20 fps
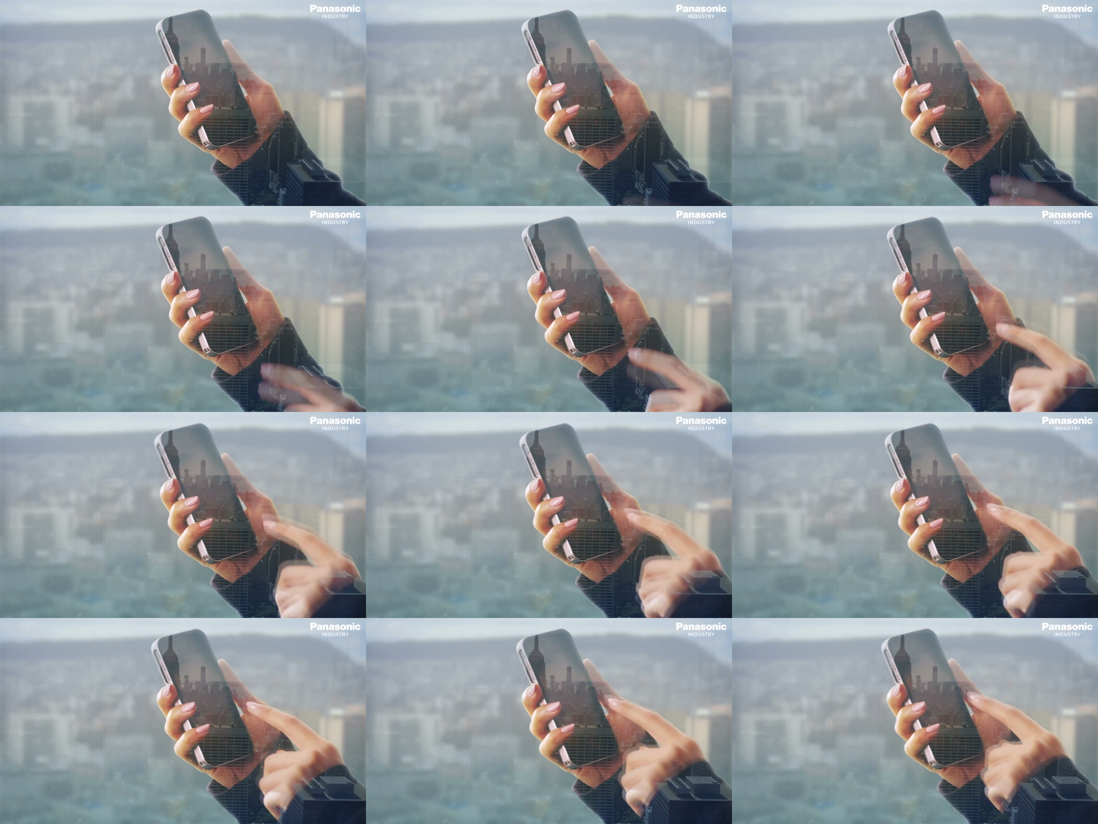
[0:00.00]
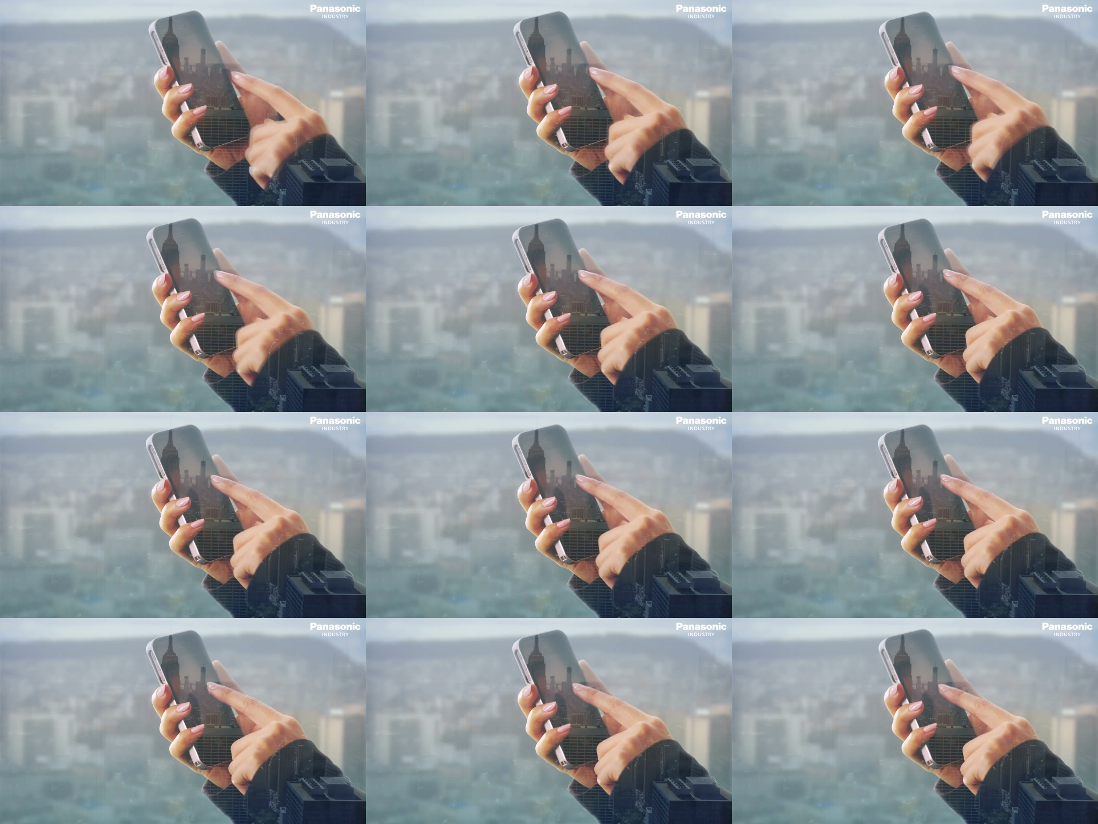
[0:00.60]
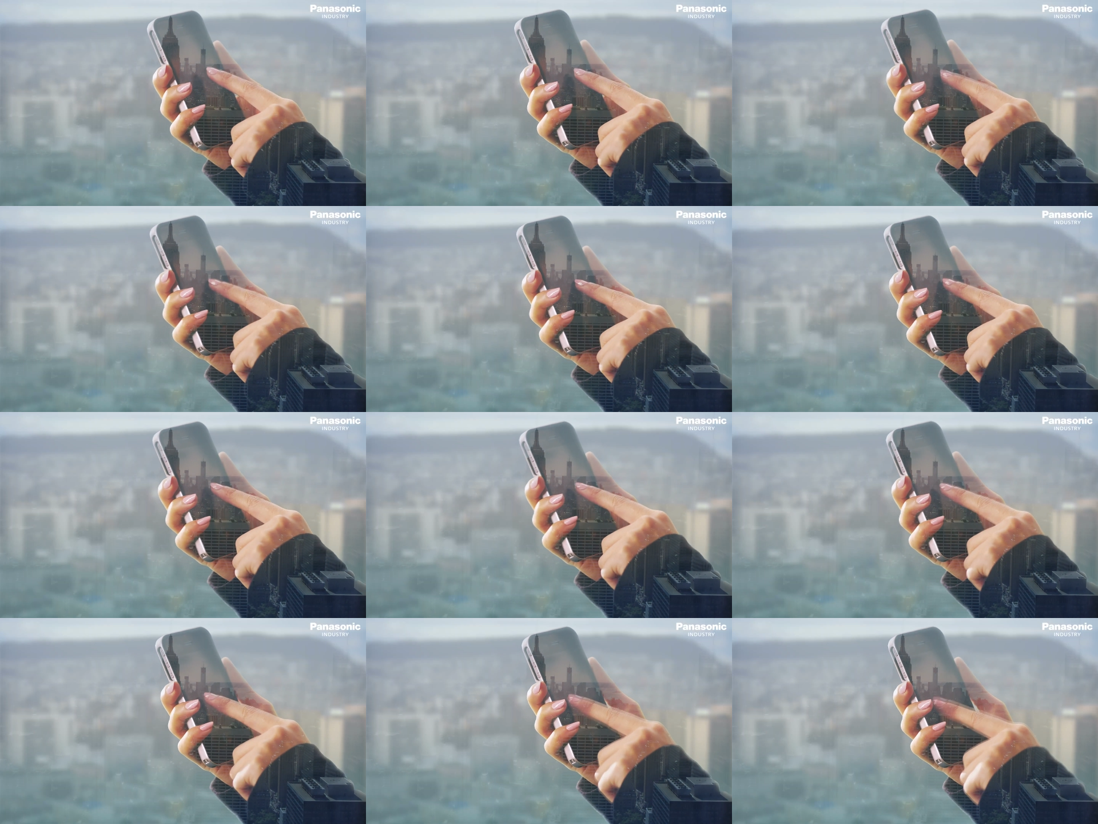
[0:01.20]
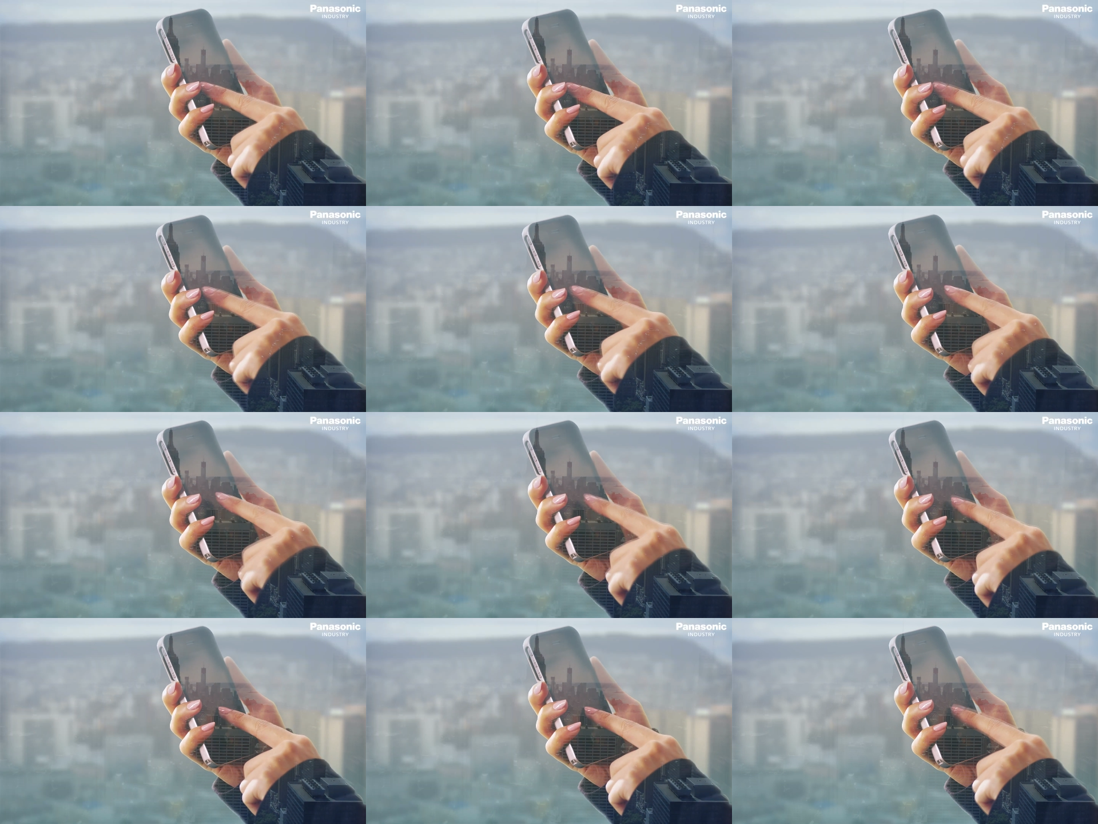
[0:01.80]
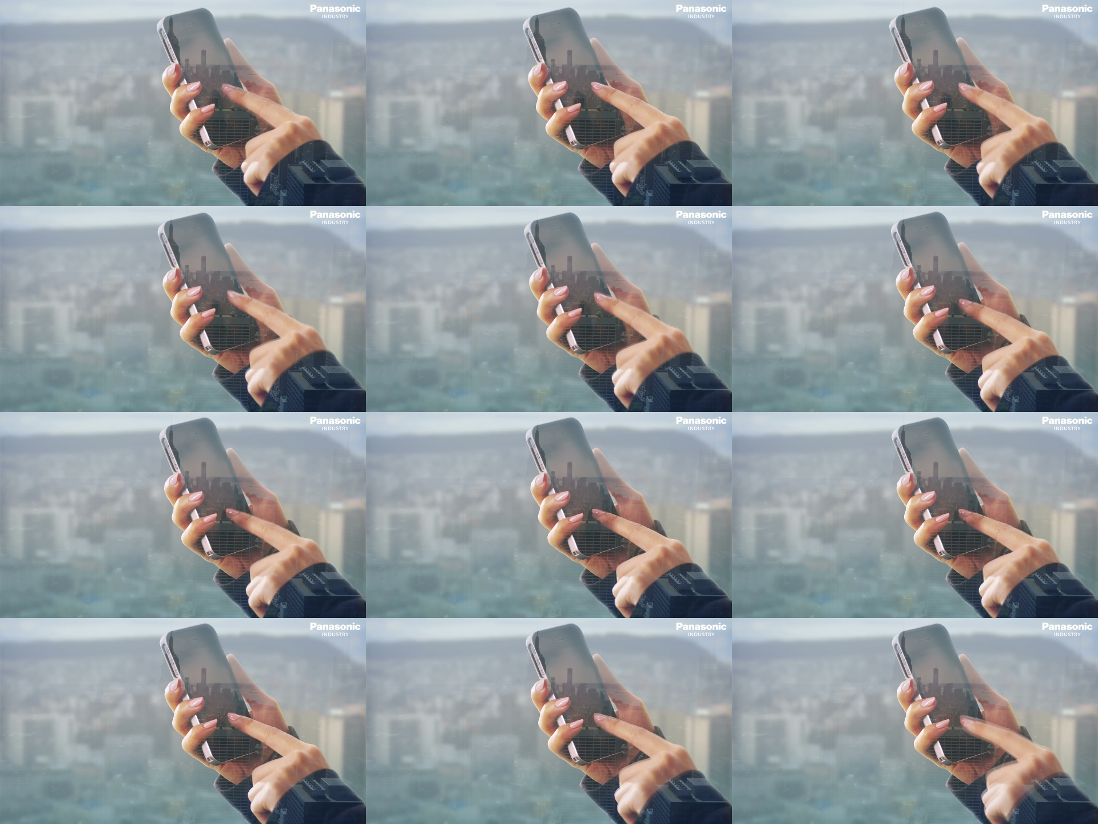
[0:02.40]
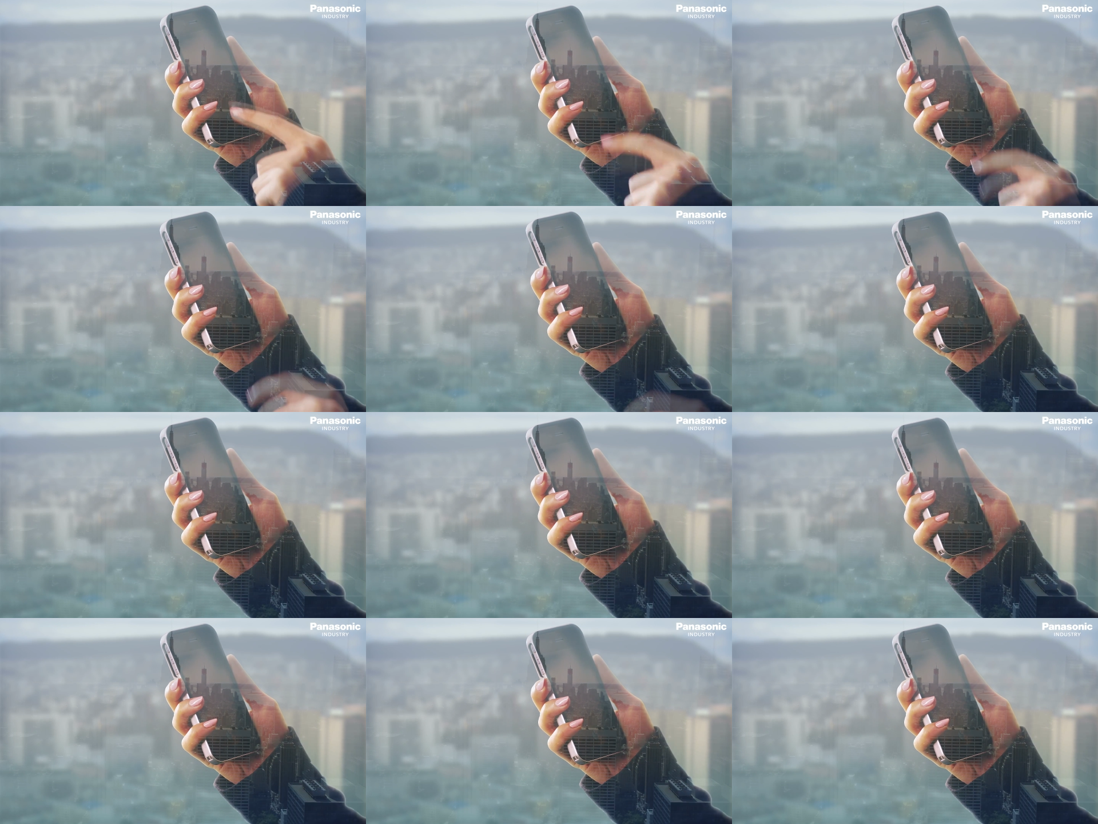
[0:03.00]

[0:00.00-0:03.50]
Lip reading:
(no speaker visible)